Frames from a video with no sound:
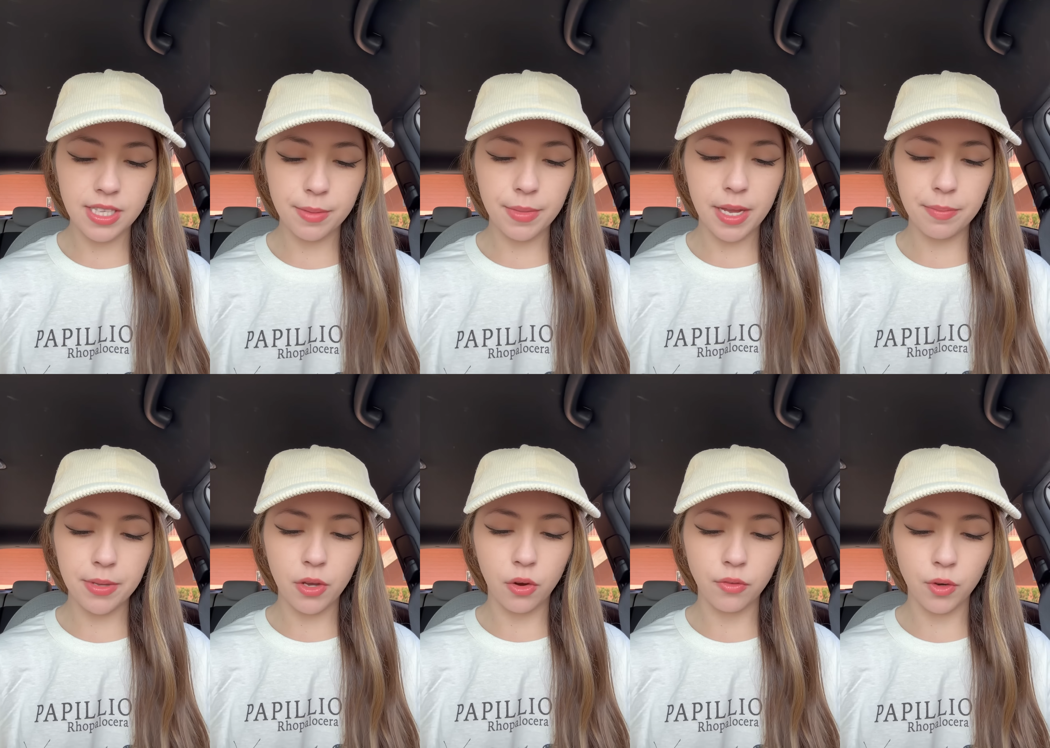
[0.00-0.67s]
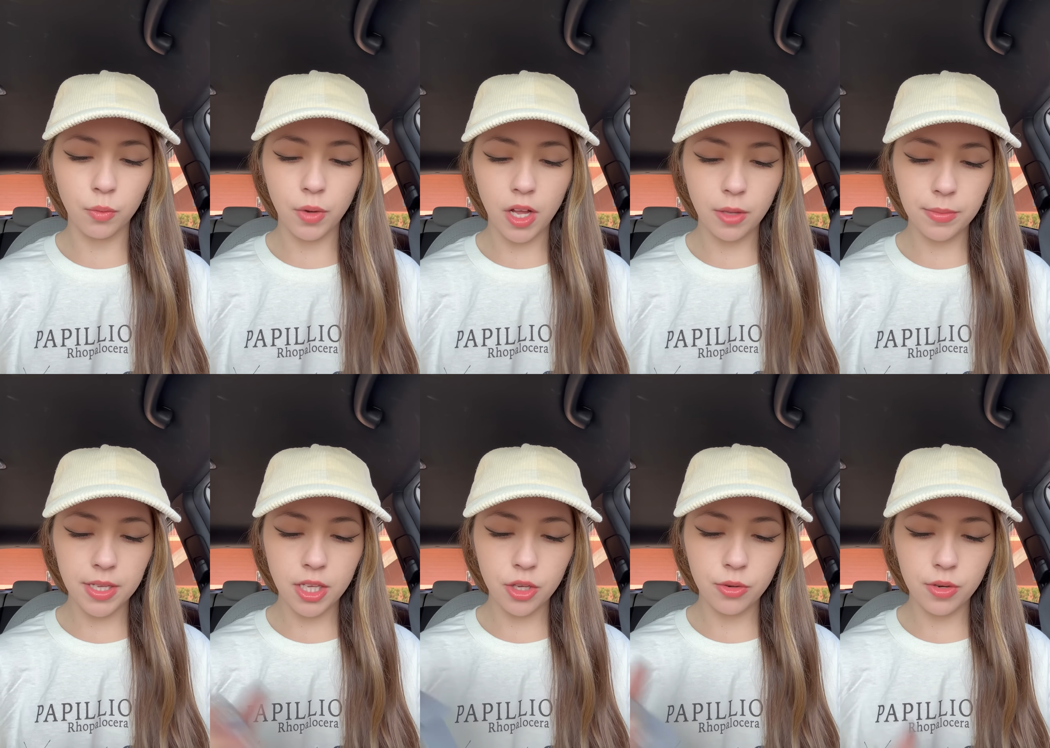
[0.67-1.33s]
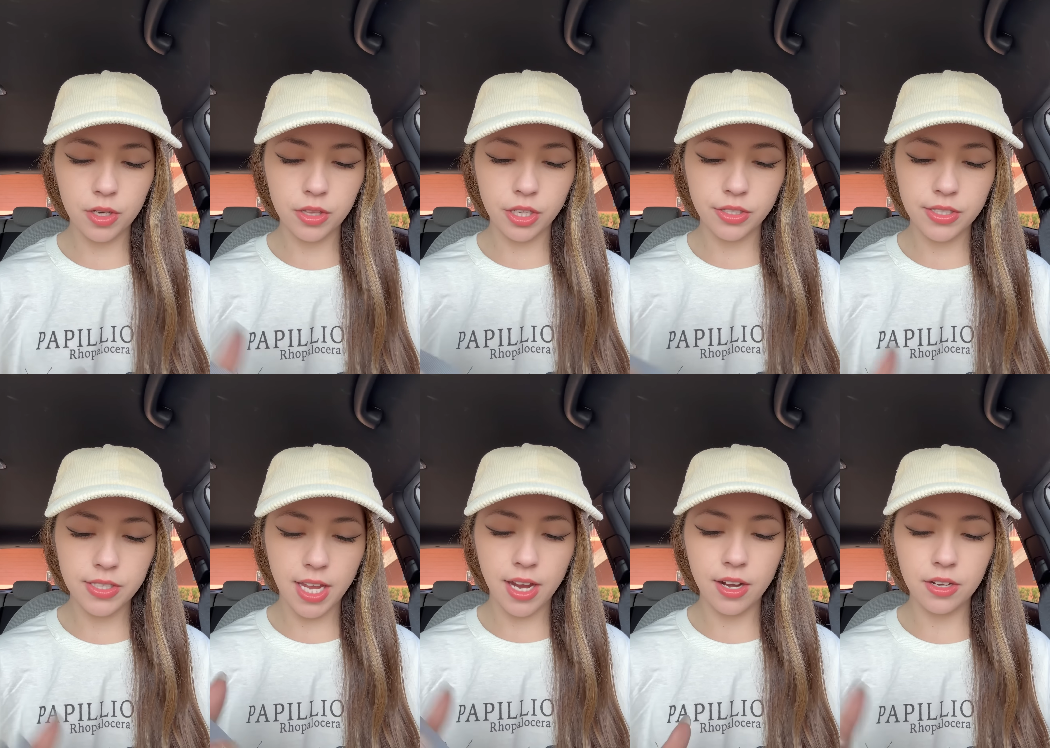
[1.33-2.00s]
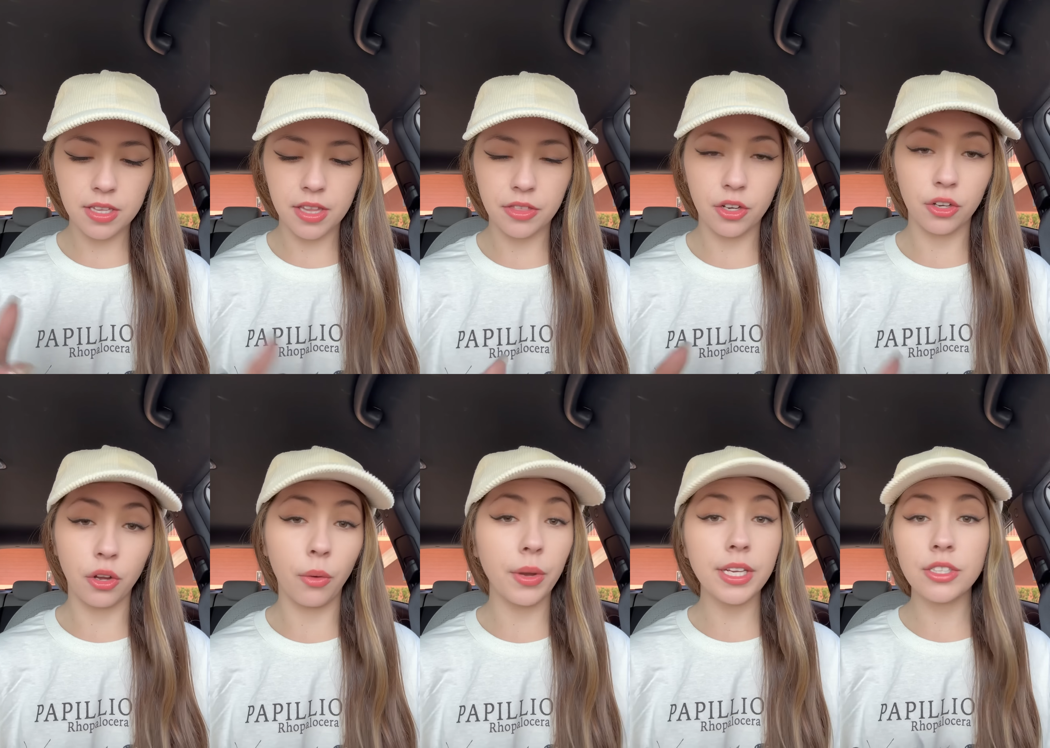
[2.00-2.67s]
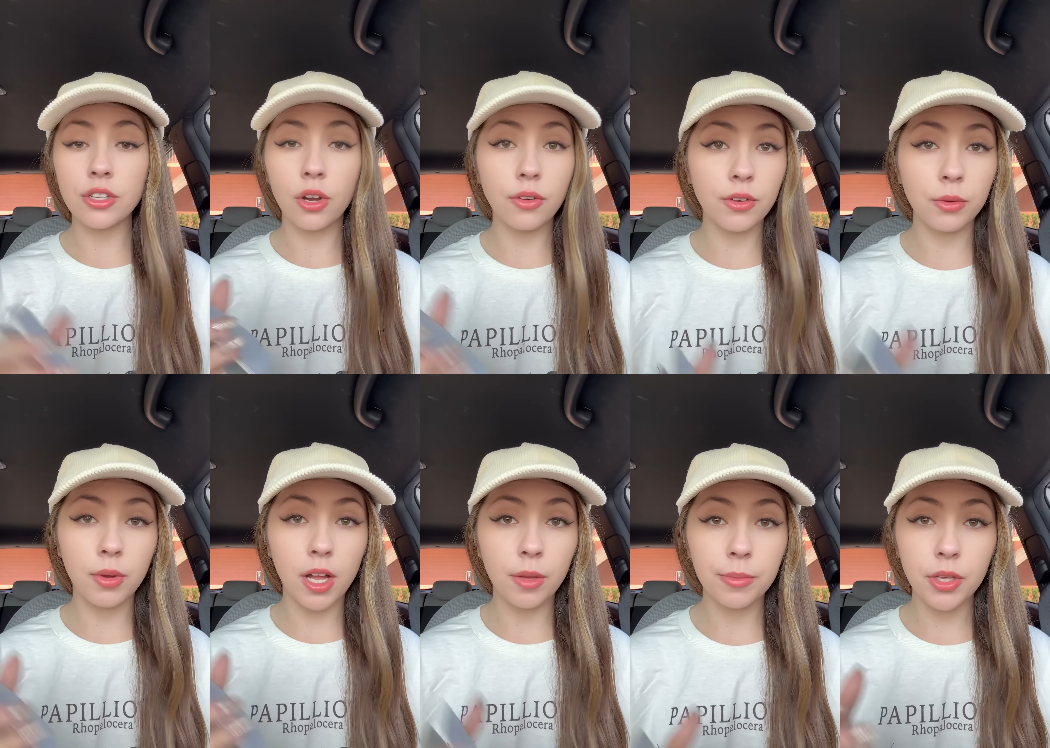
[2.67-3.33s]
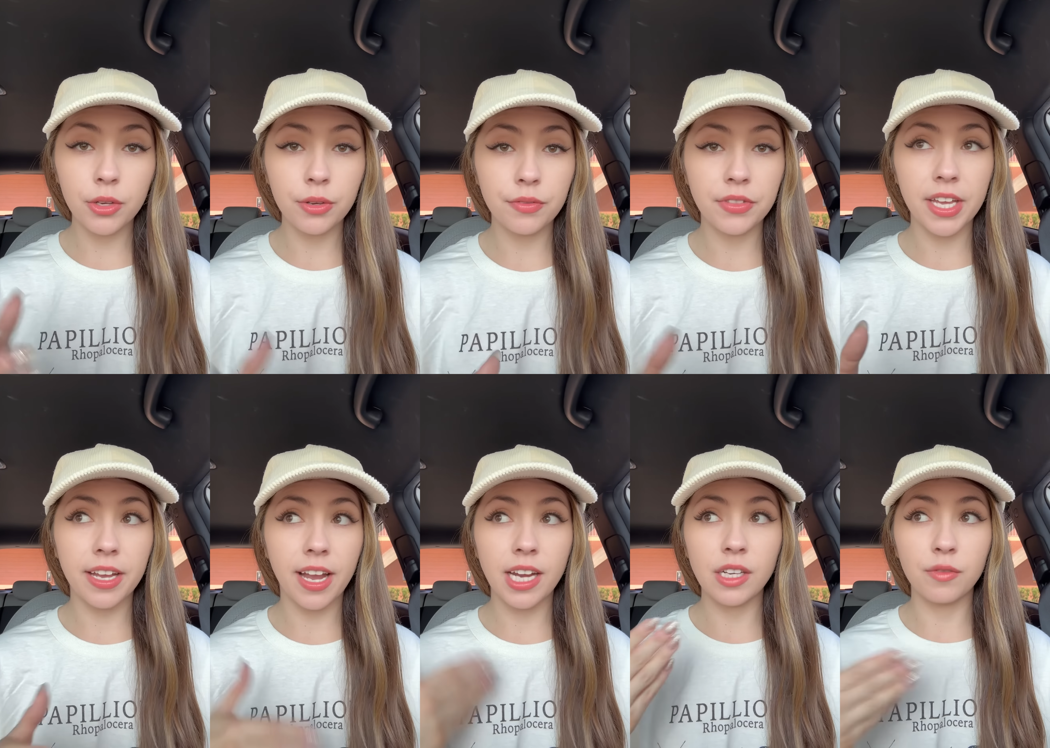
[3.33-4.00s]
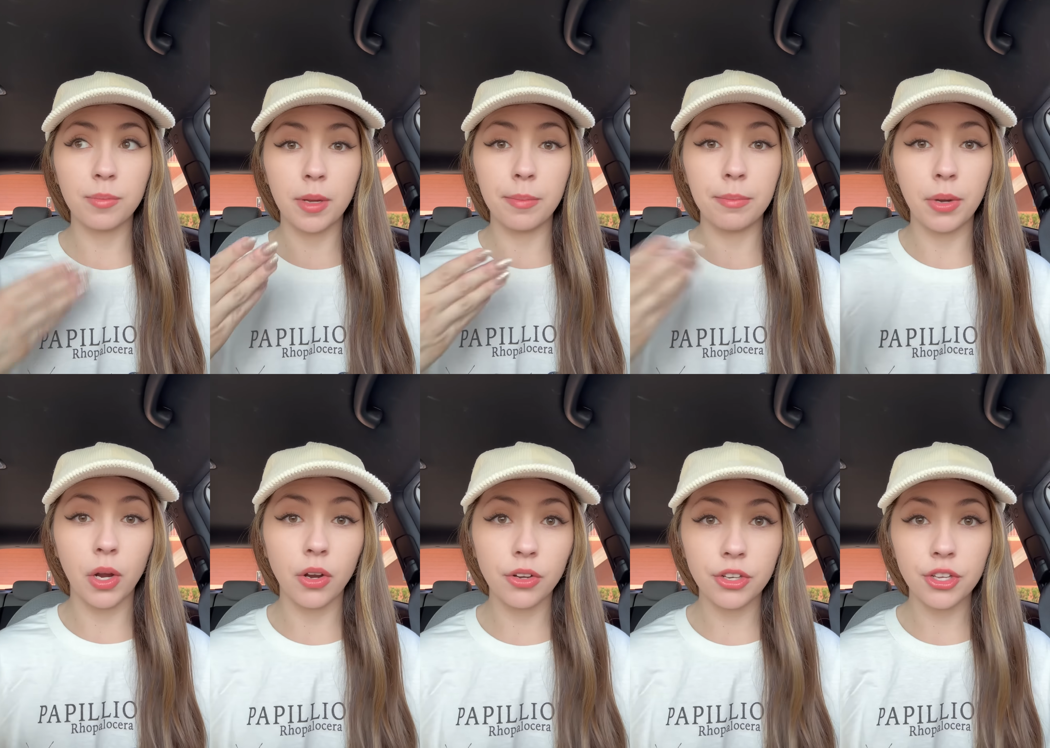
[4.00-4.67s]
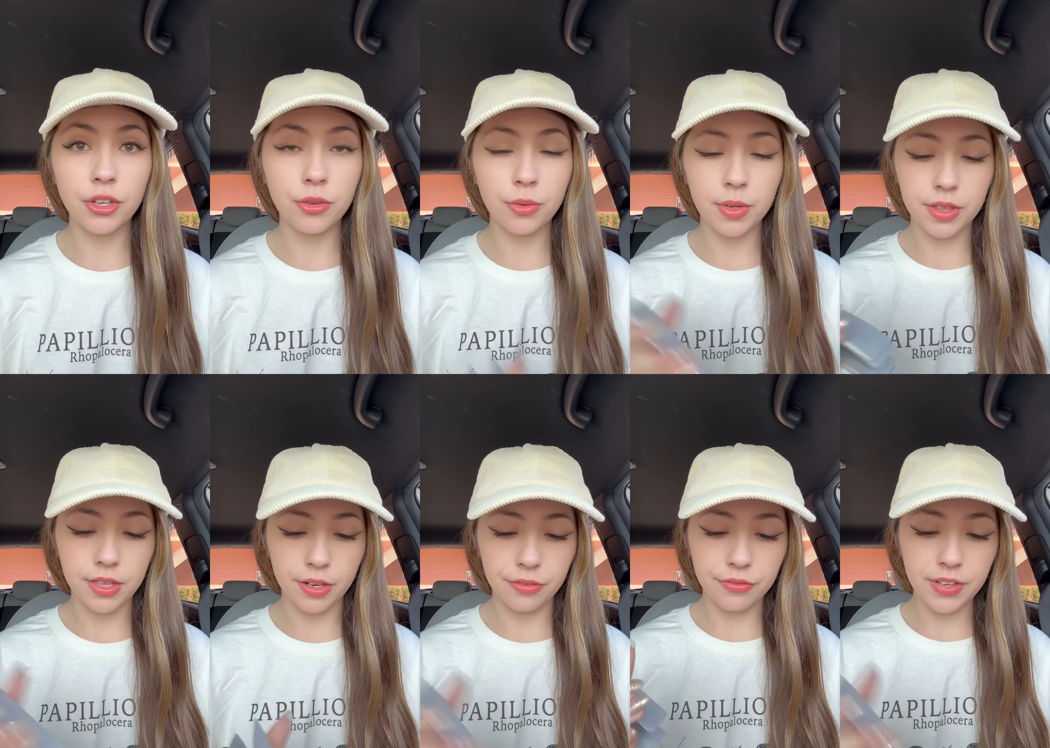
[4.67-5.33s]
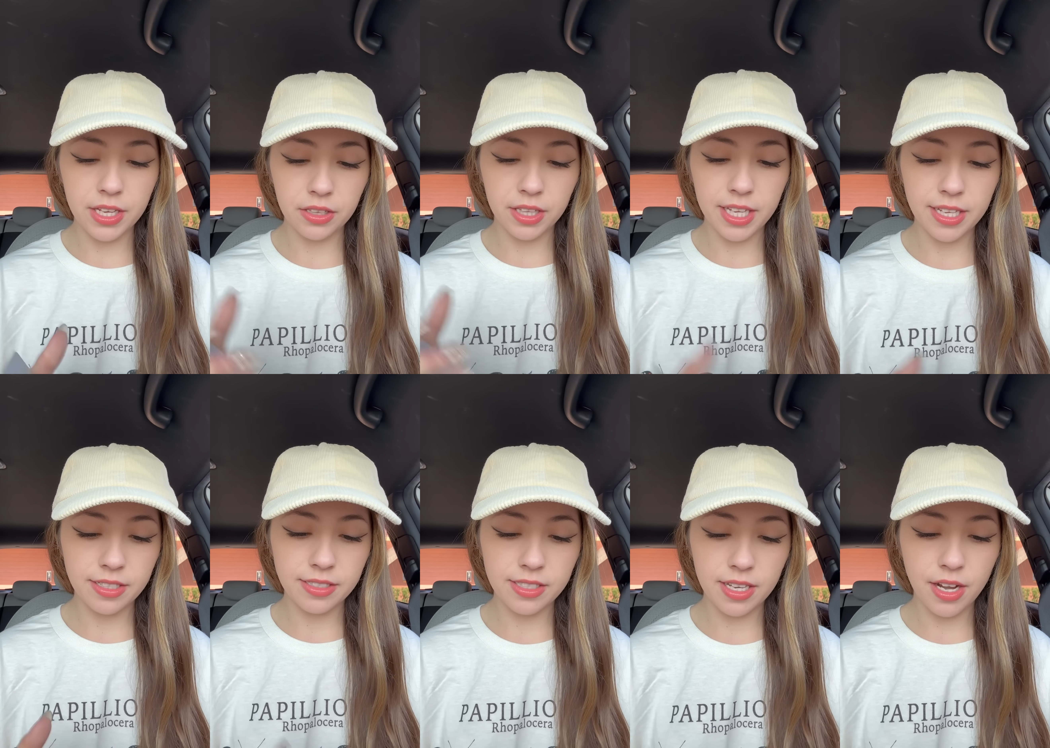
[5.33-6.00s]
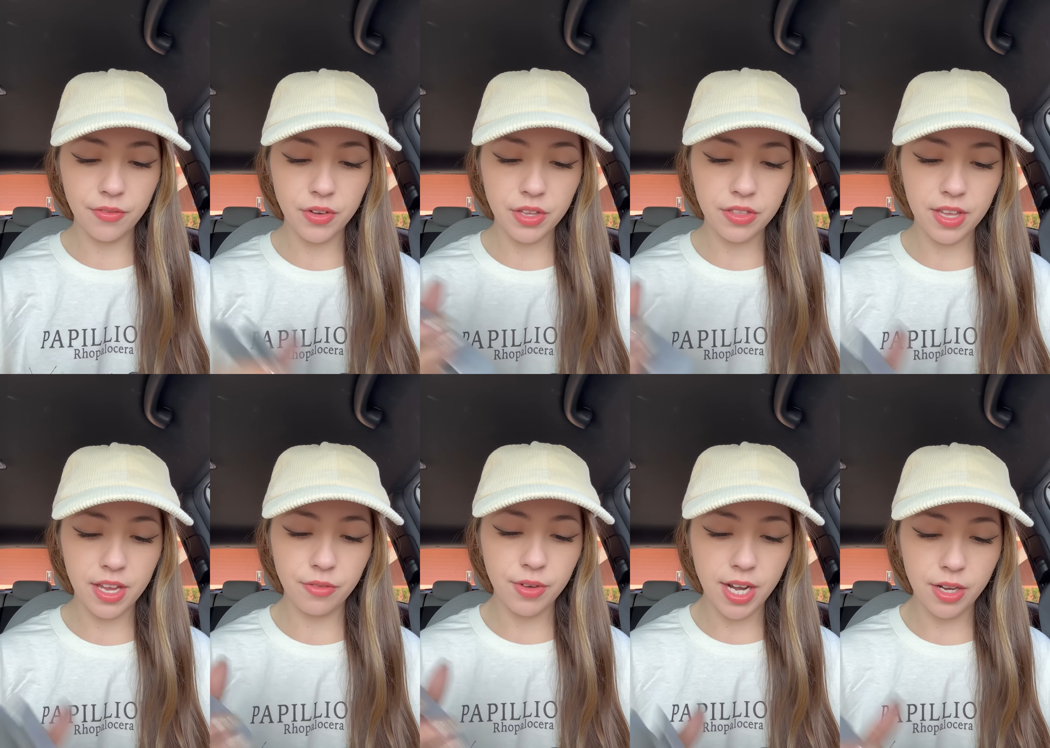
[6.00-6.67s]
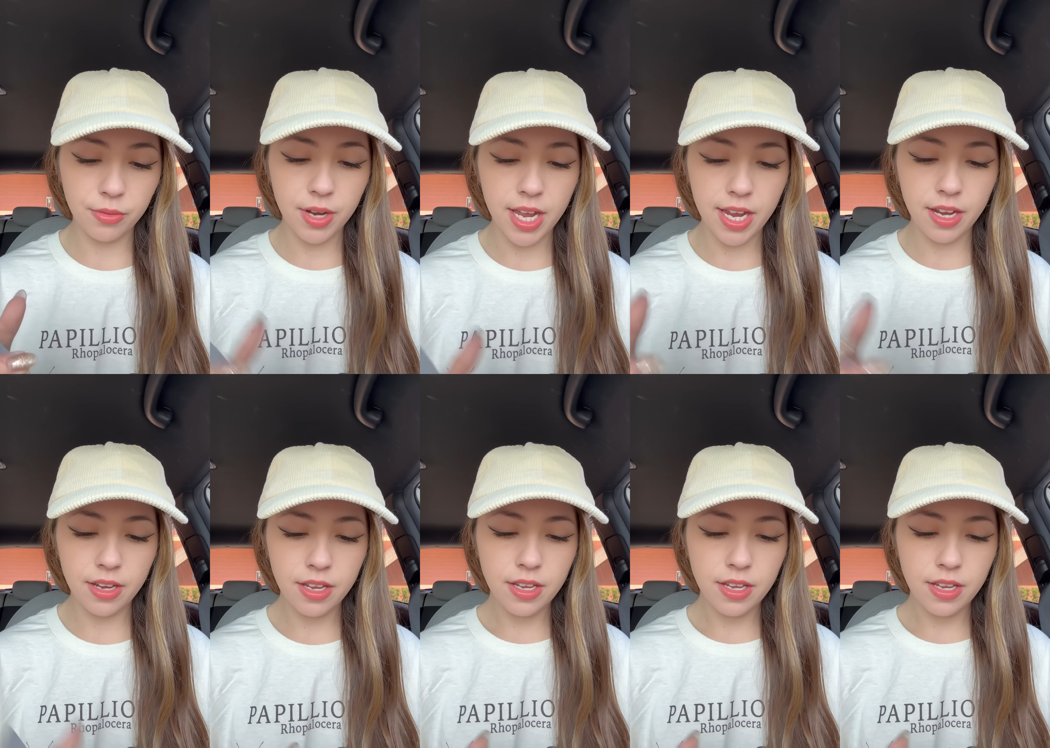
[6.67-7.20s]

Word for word: they might be overwhelming you or they're scared that they're going to overwhelm you if they kind of bombard you with their feelings and everything right away.